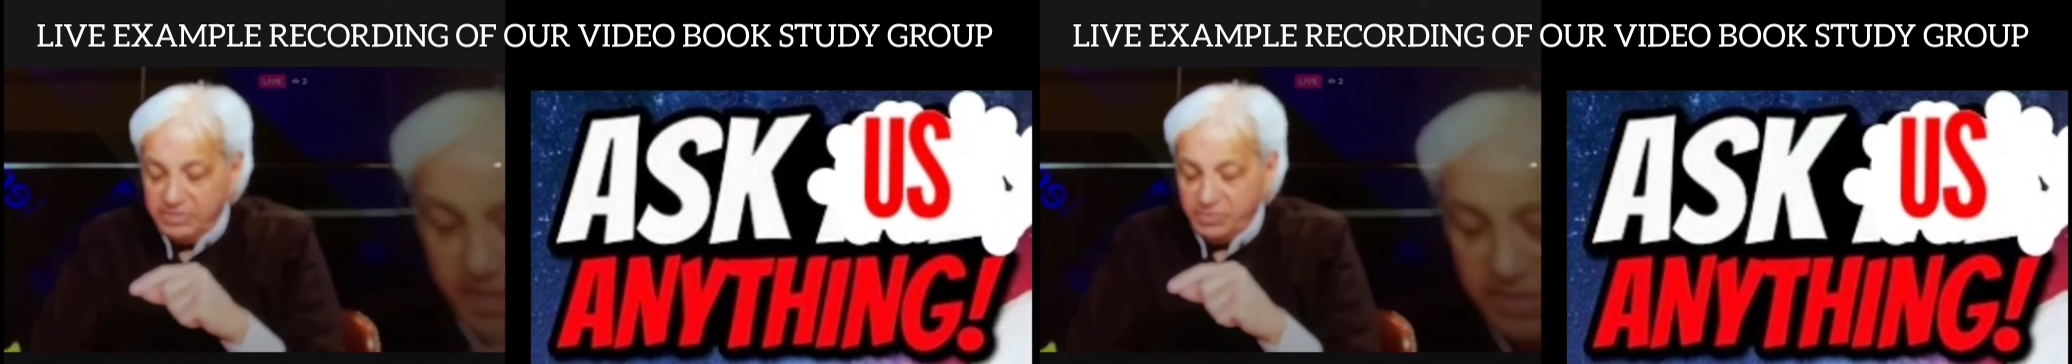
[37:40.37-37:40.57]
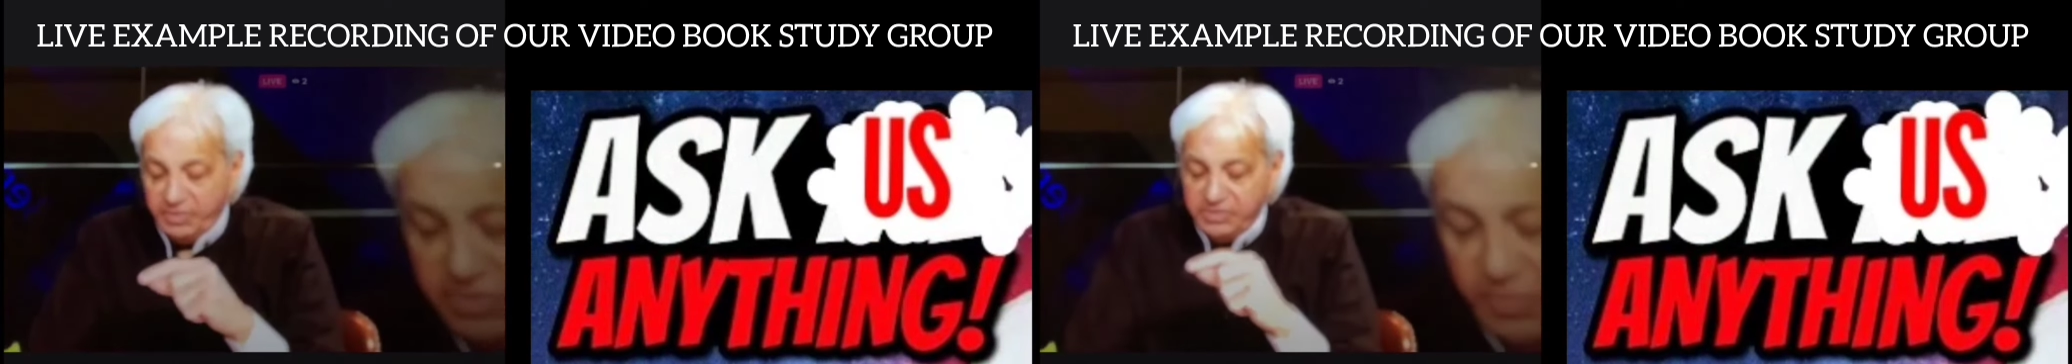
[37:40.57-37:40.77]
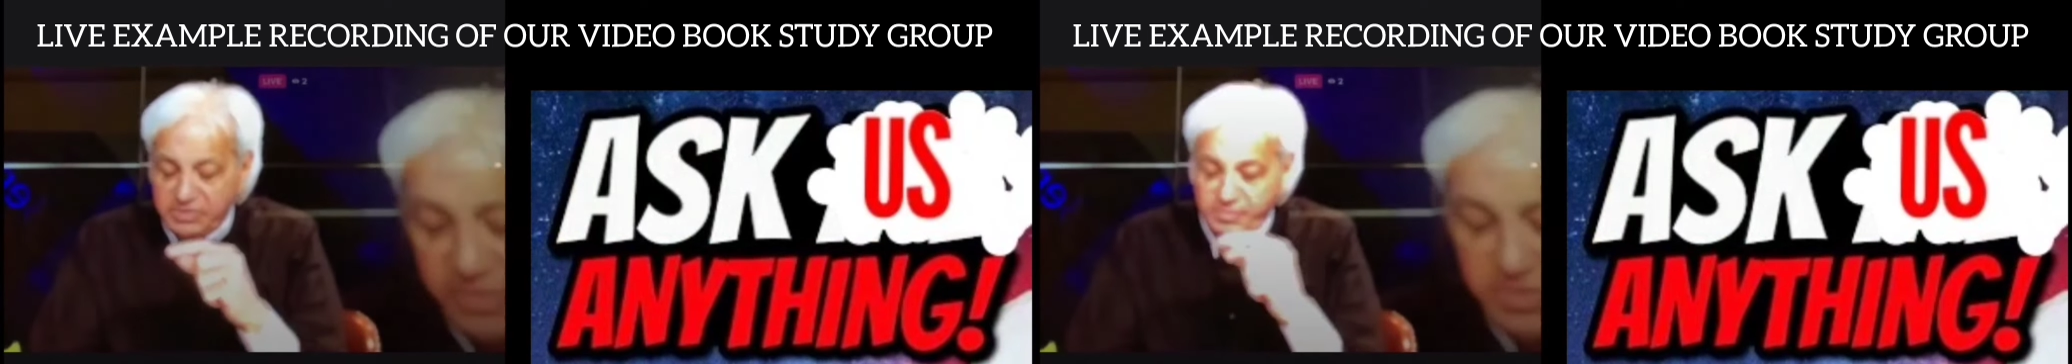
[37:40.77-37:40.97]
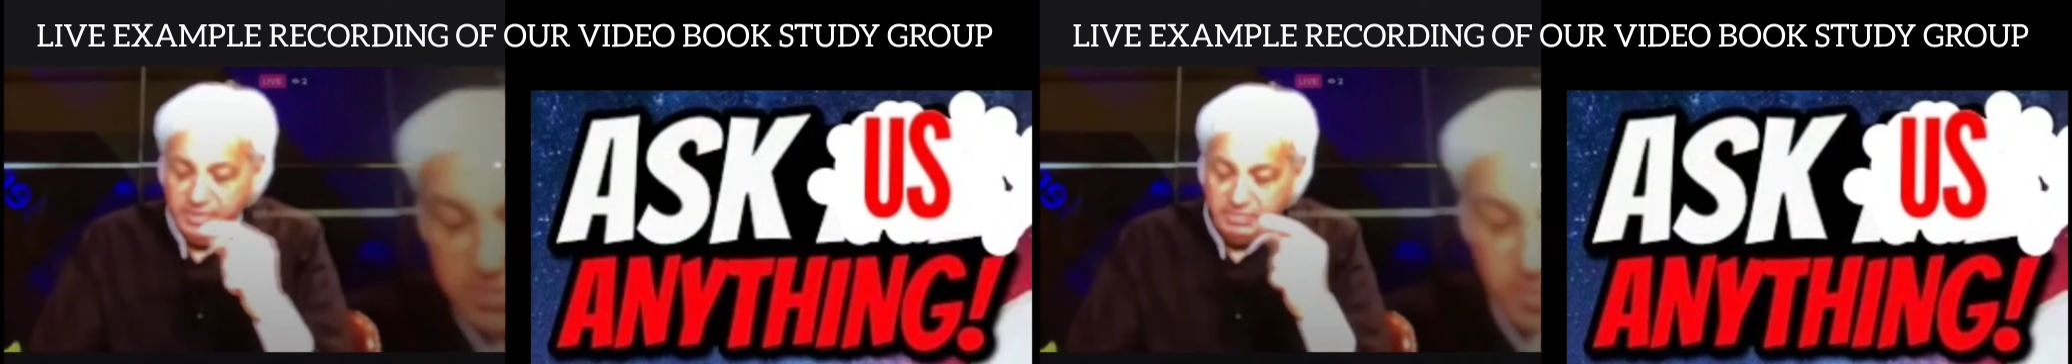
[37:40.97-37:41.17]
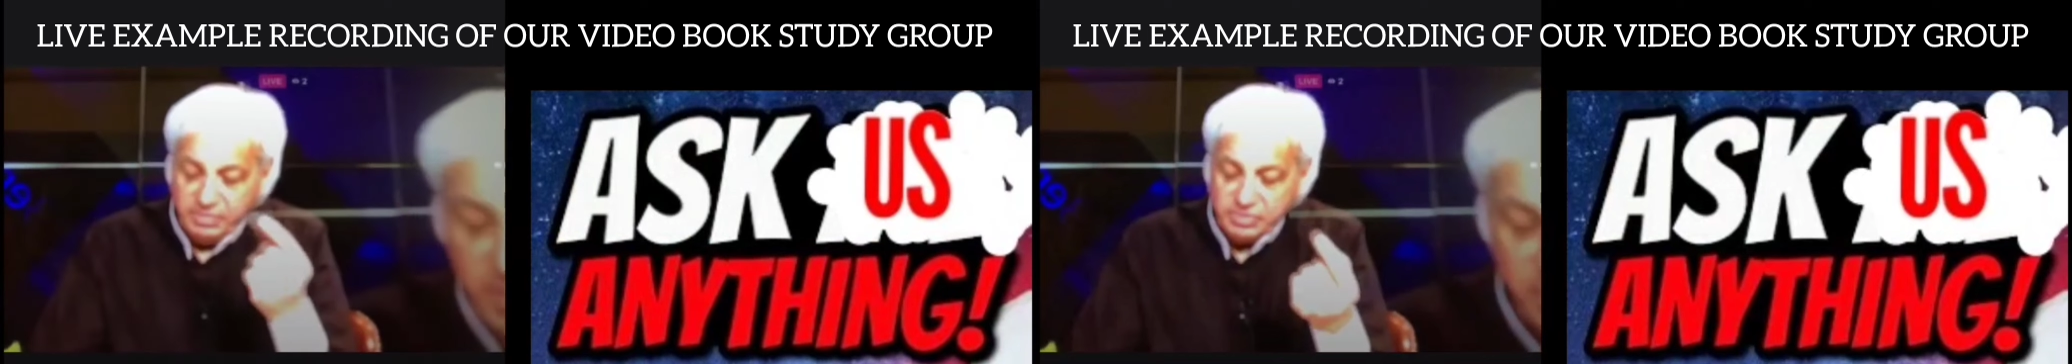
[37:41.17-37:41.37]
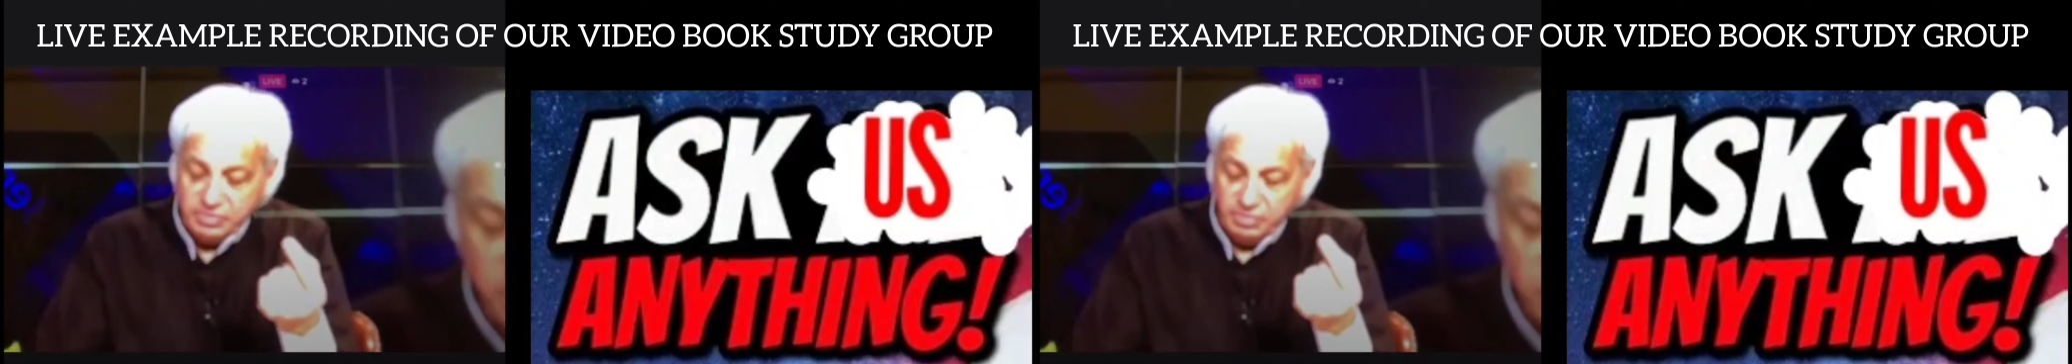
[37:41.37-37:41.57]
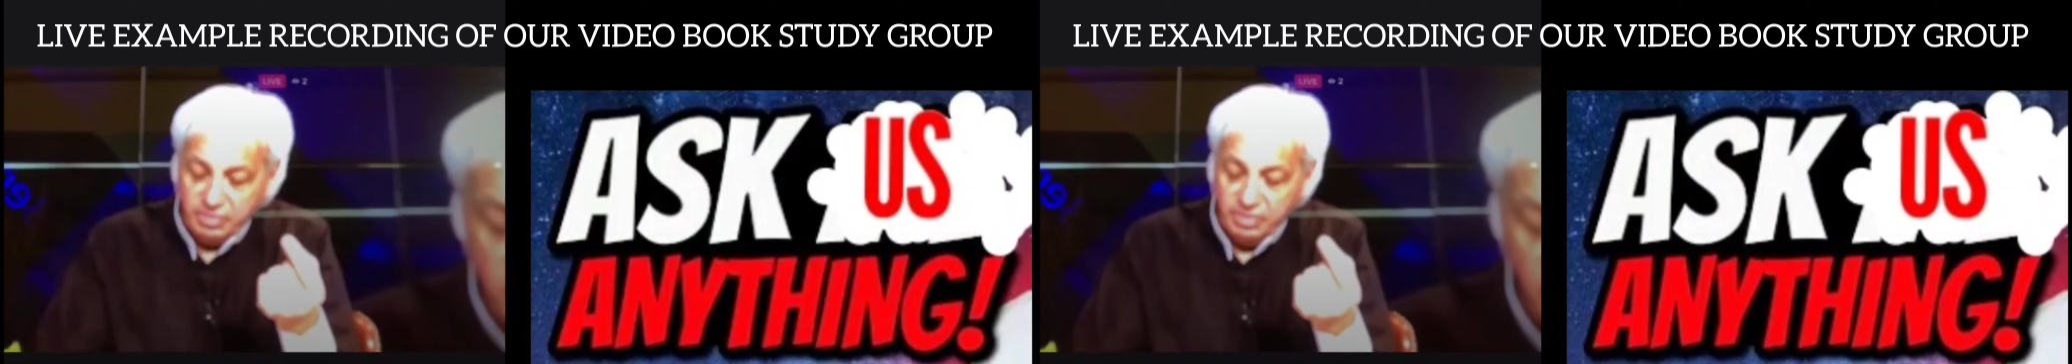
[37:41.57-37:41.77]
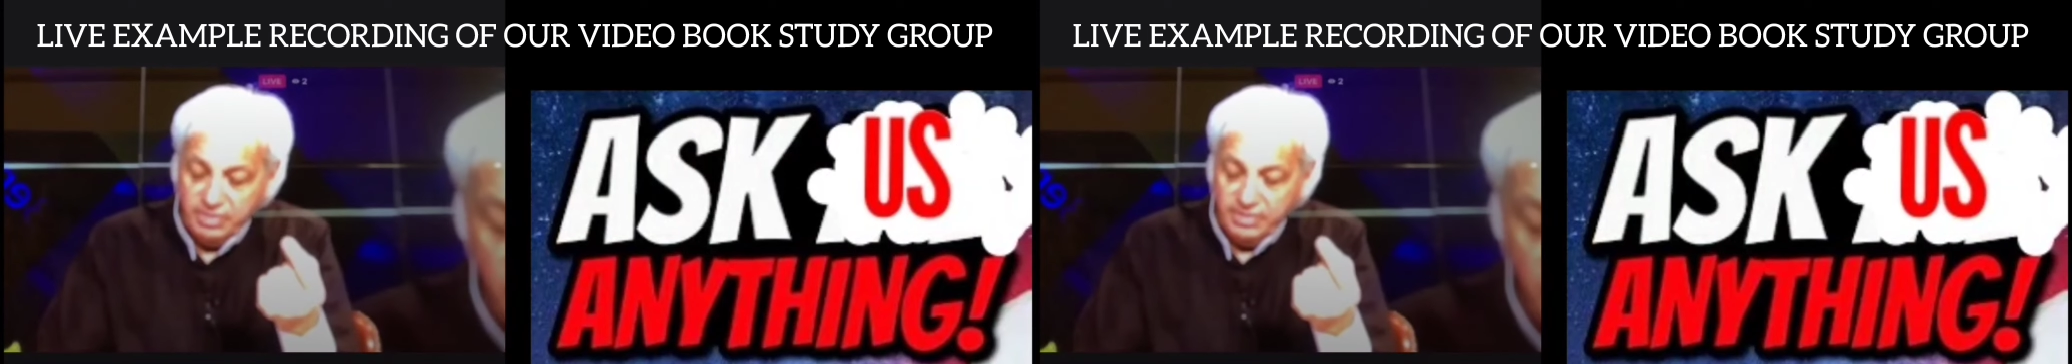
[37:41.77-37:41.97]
things with spiritual.